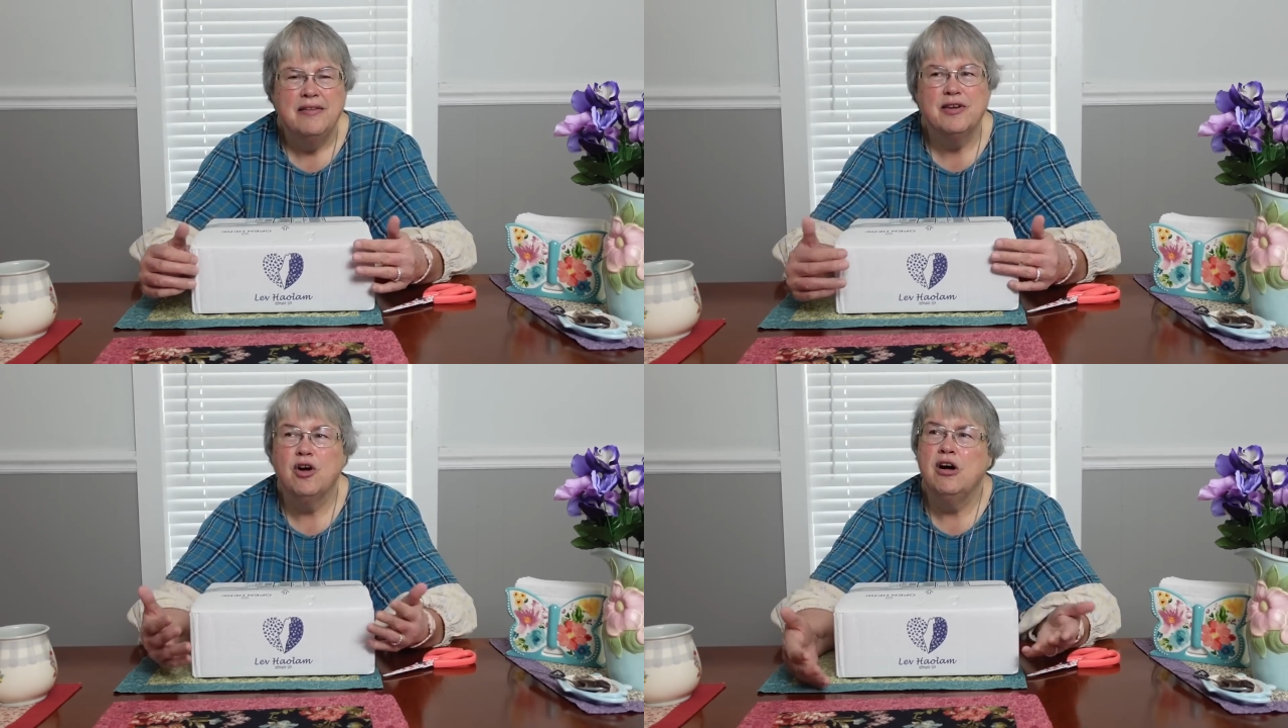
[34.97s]

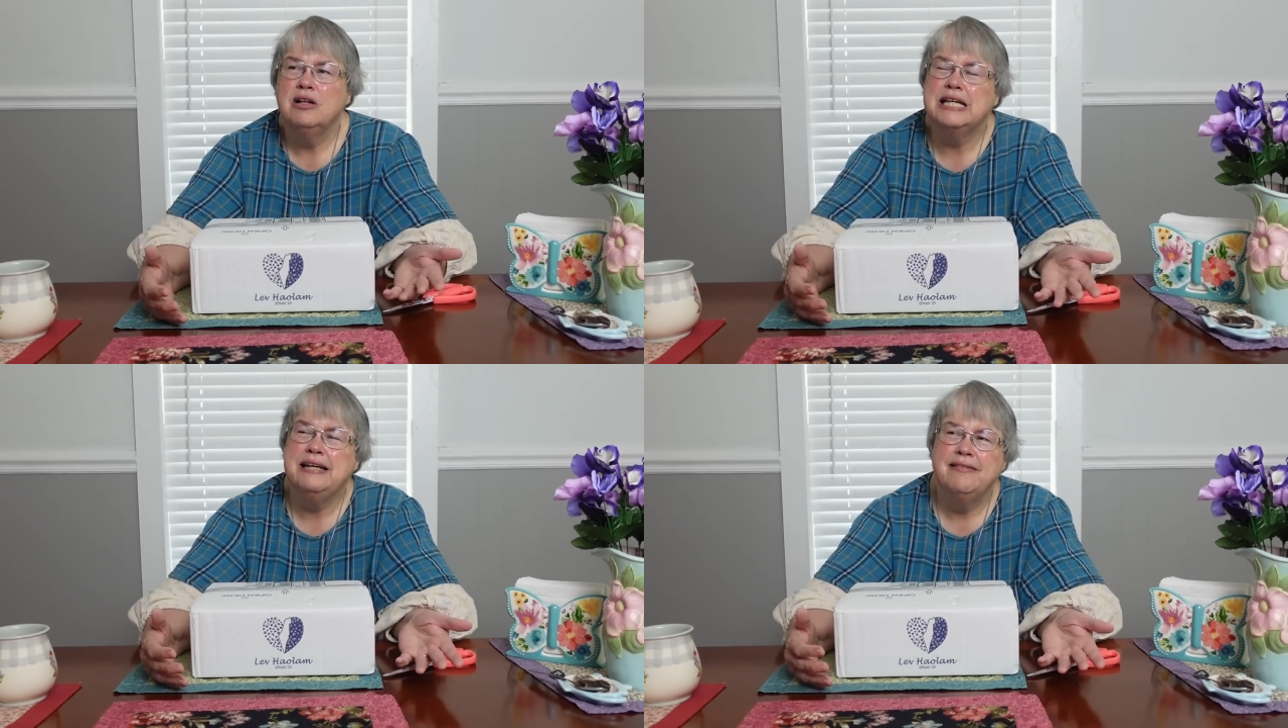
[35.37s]
They're
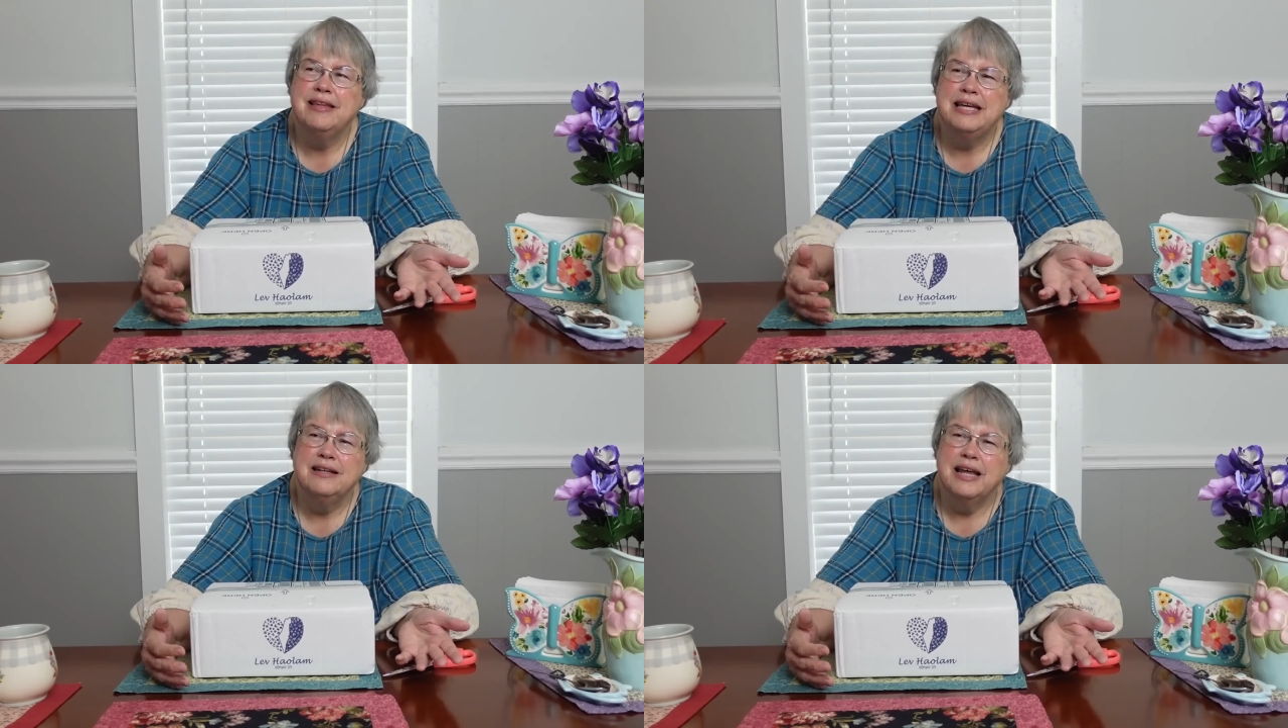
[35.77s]
all in
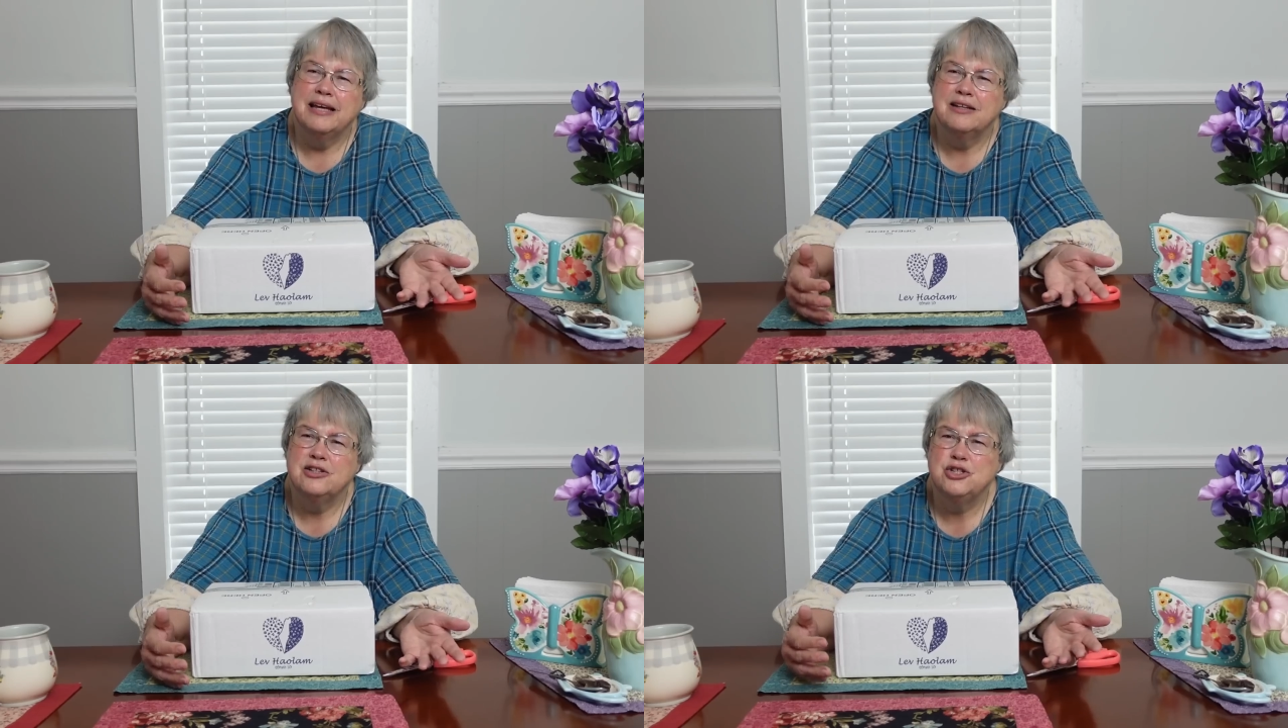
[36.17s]
the
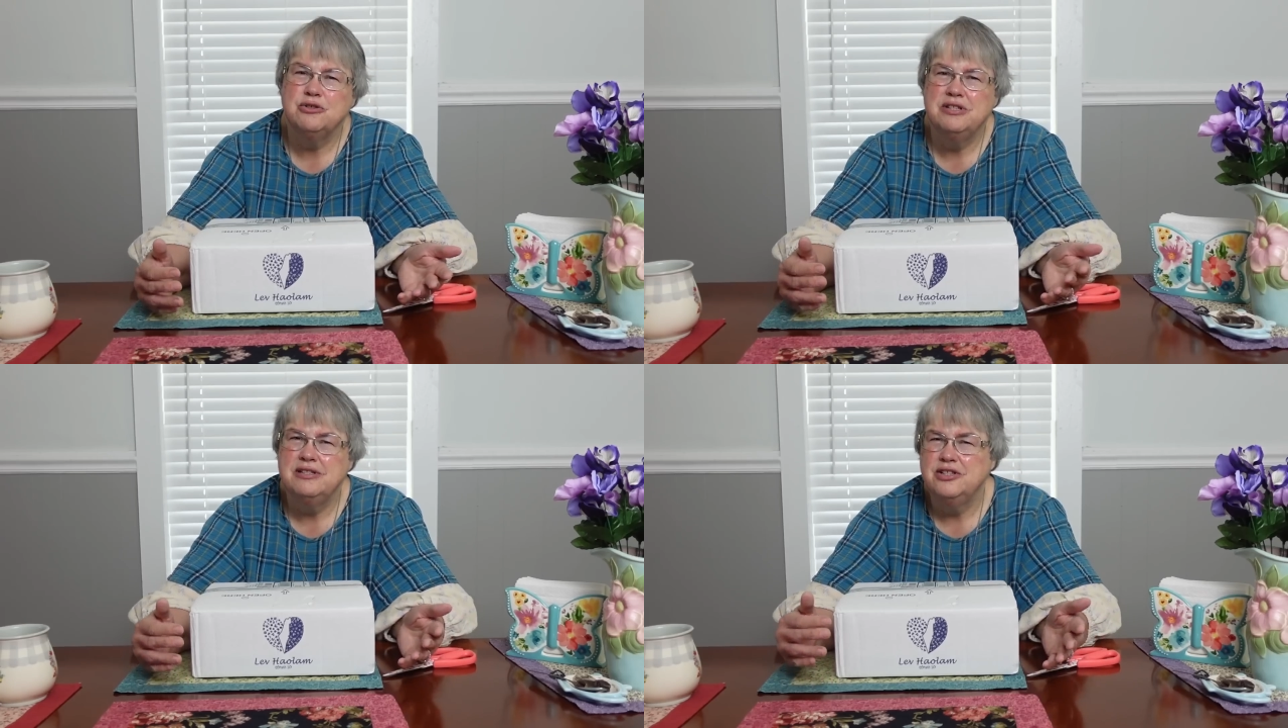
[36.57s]
like
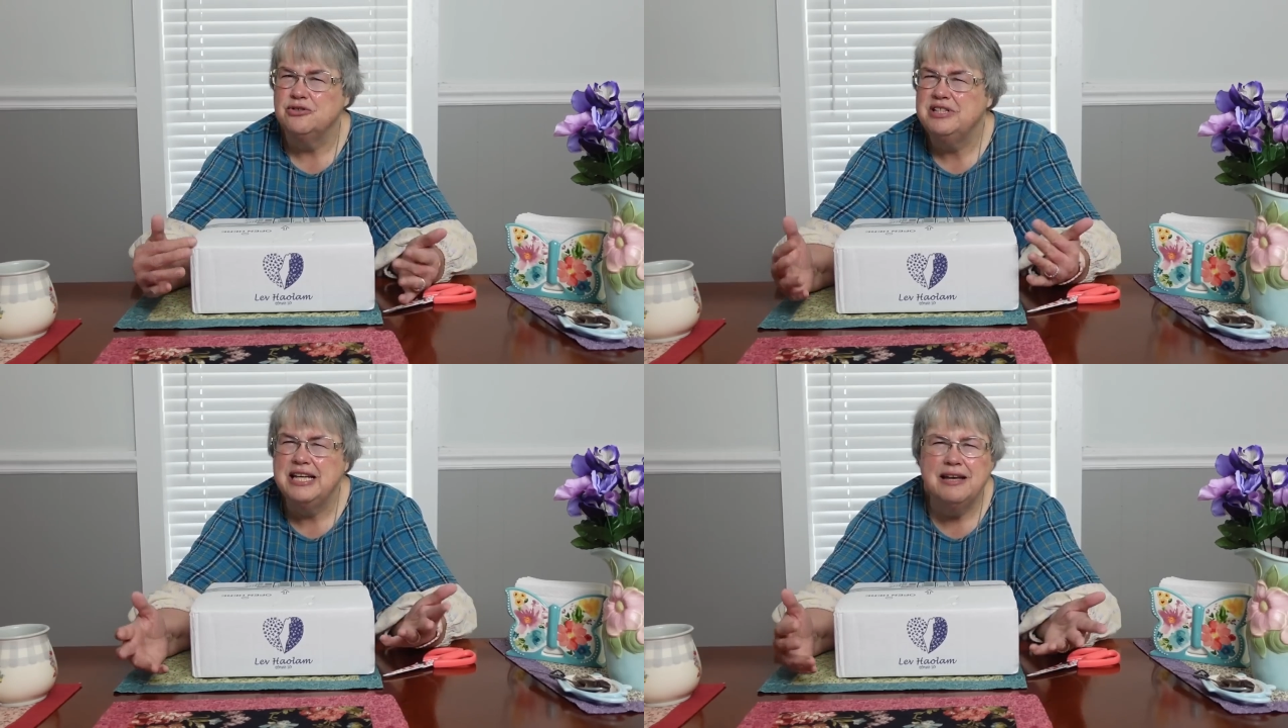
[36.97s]

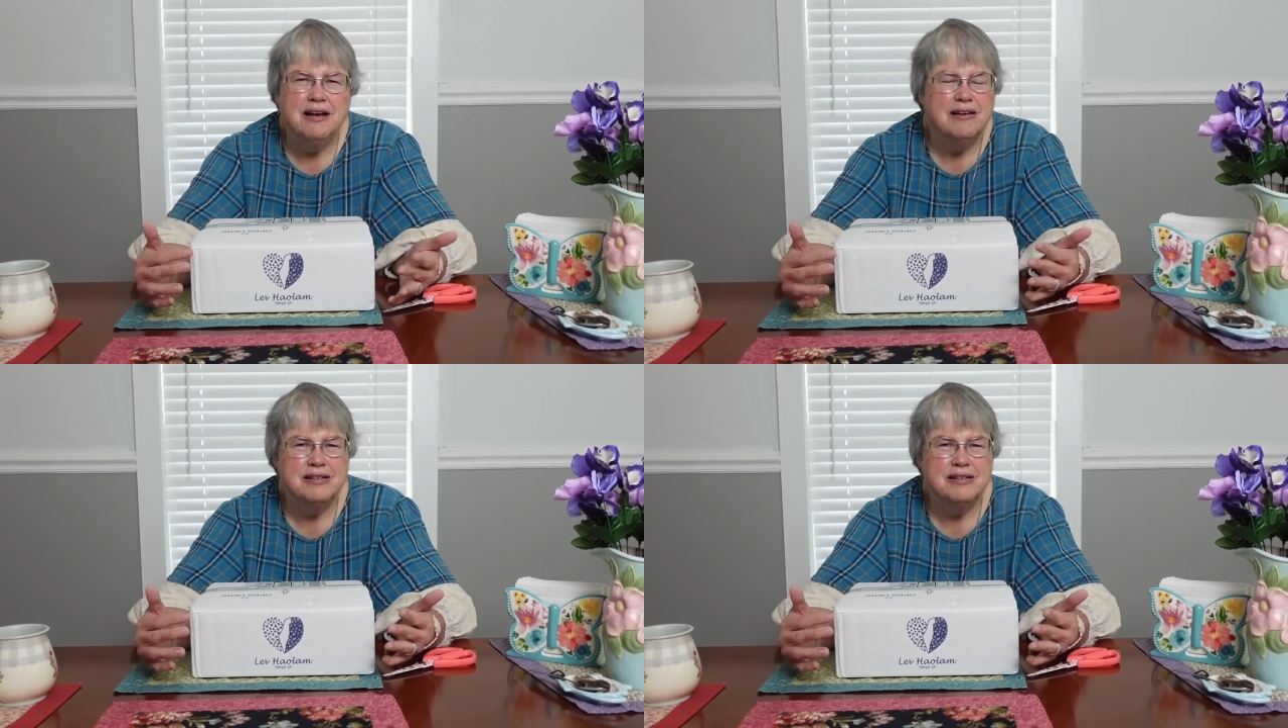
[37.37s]
Judea,